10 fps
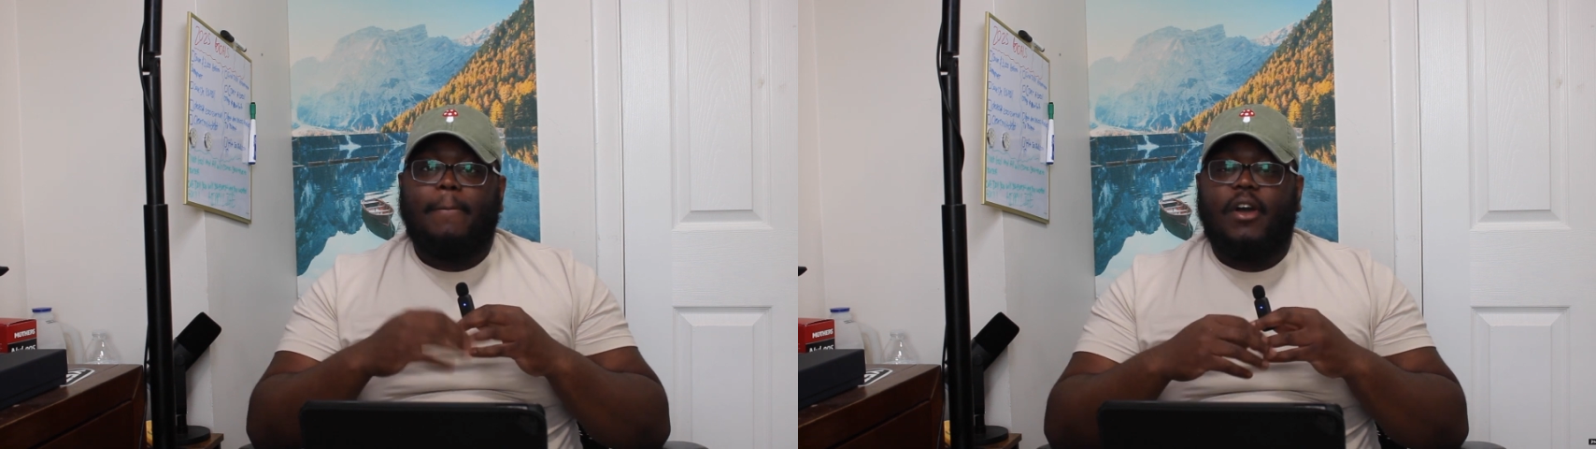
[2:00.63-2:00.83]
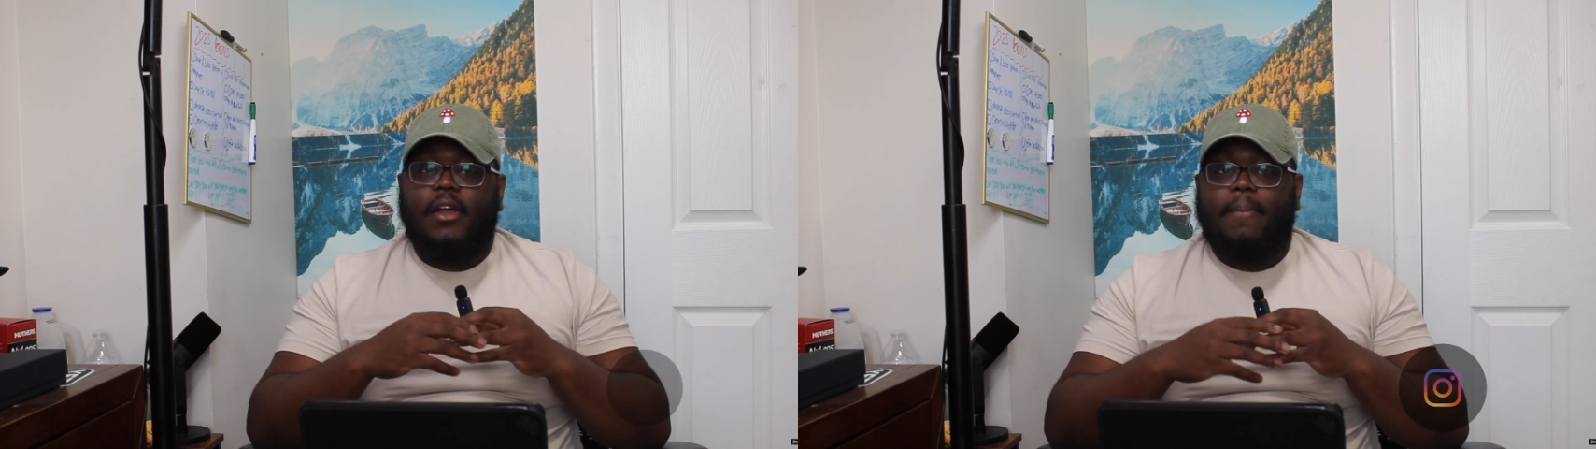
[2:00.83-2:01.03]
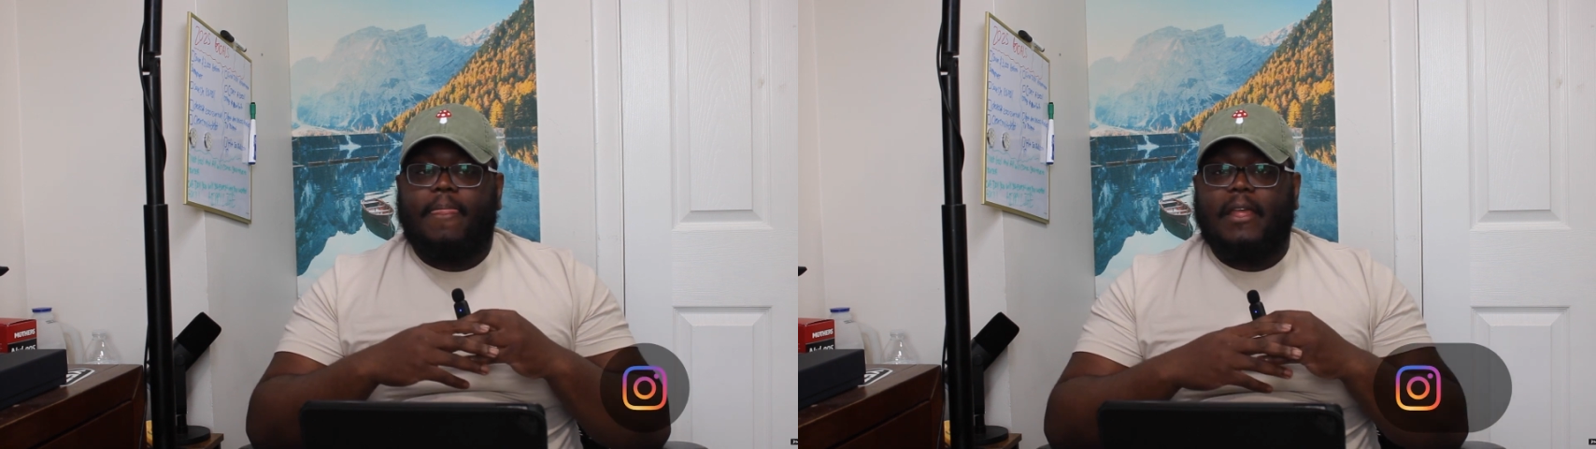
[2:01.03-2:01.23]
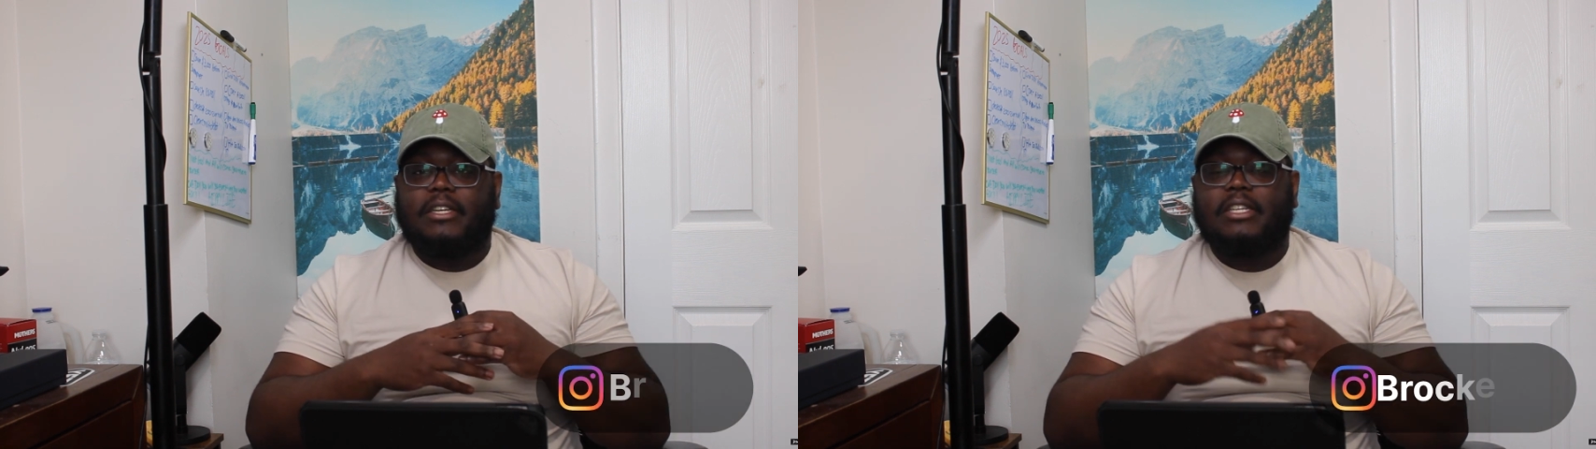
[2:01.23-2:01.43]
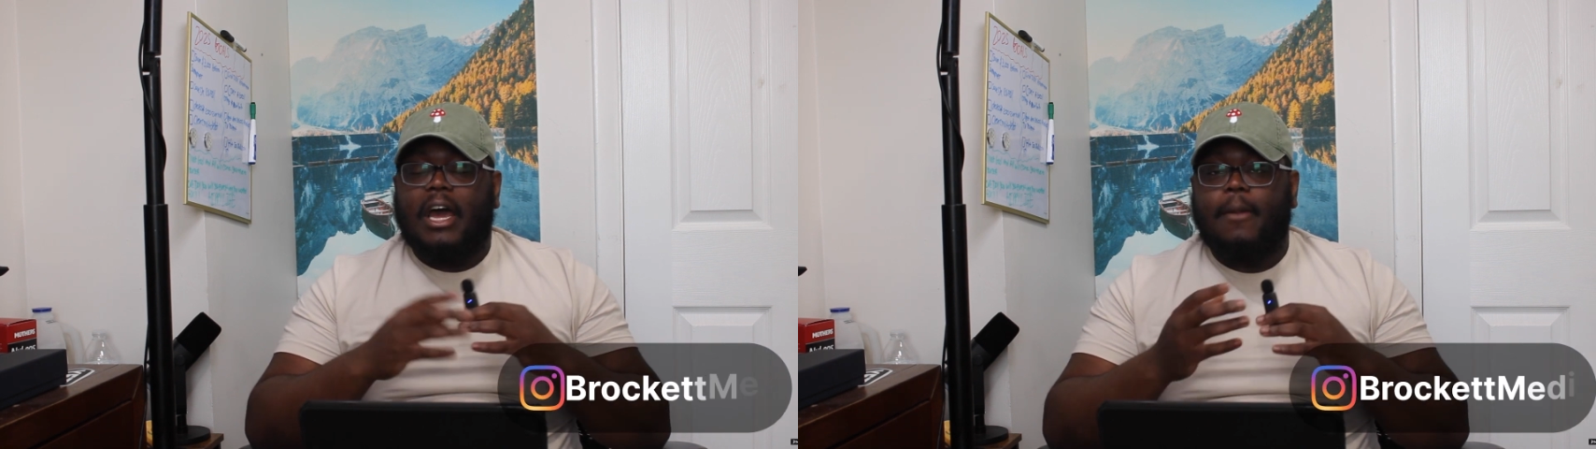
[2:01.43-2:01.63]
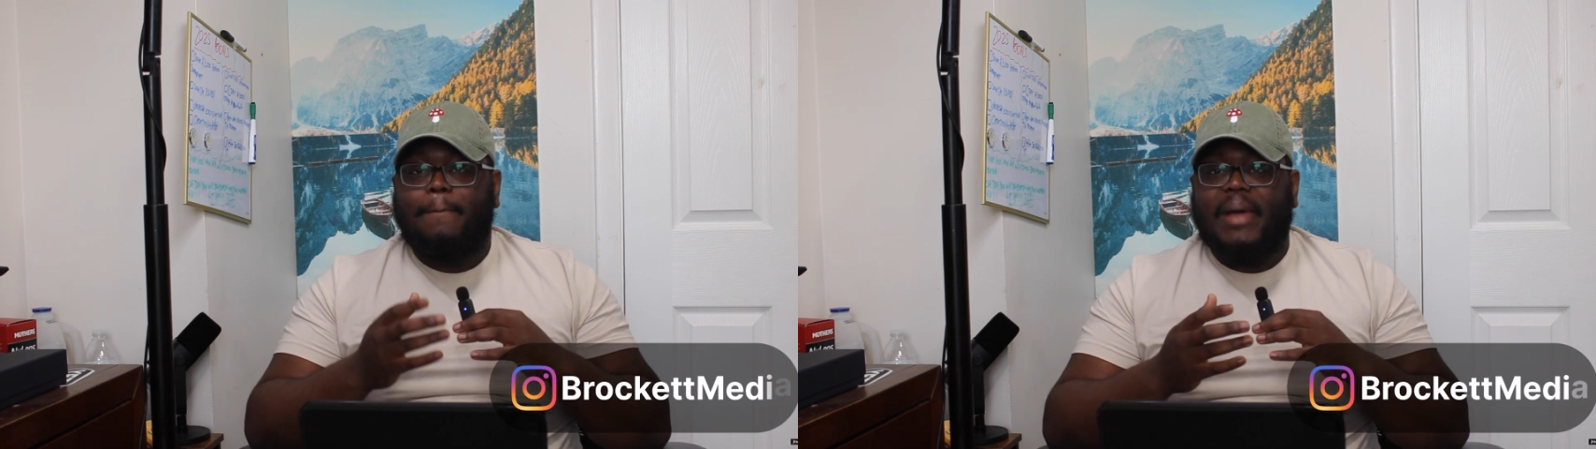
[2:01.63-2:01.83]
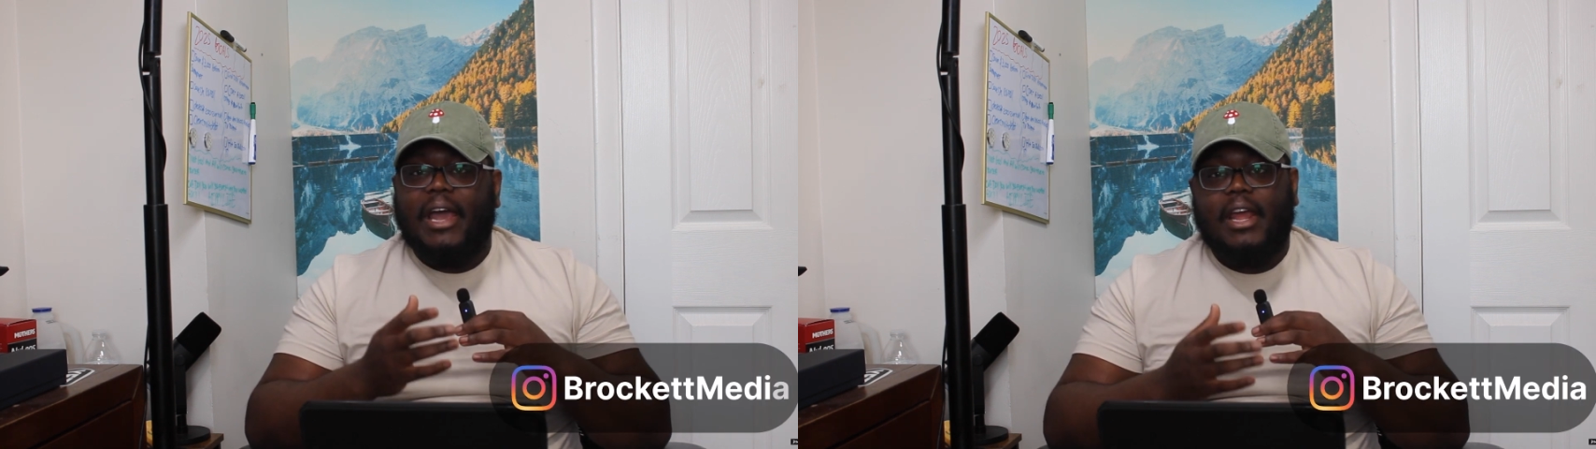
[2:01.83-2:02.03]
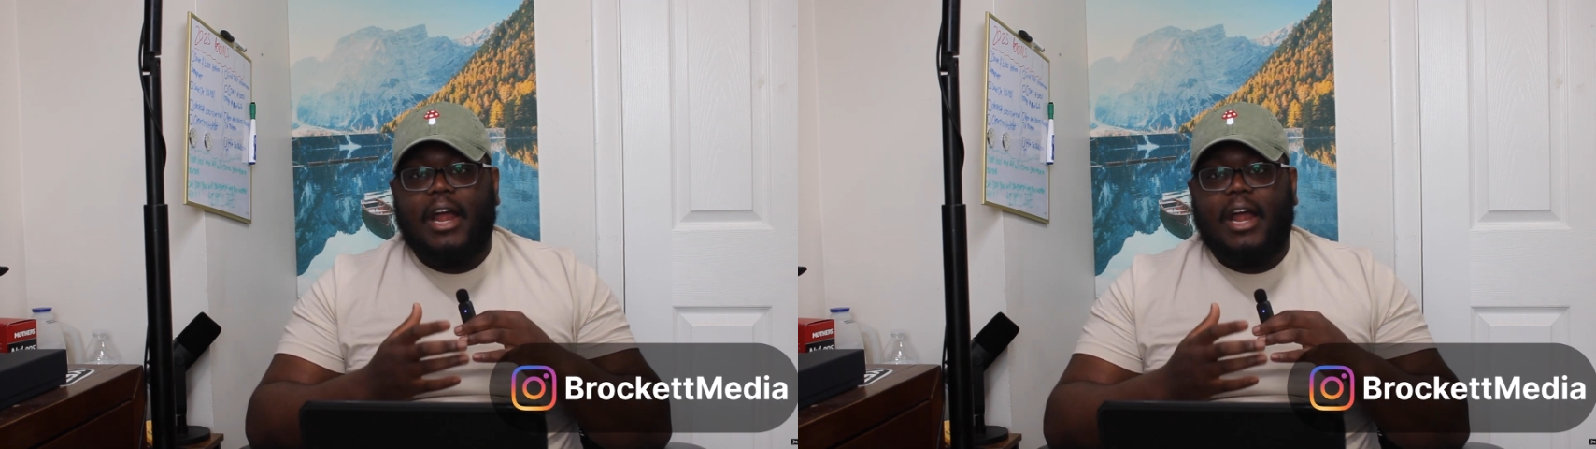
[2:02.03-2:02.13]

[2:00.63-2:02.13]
But it's not a bad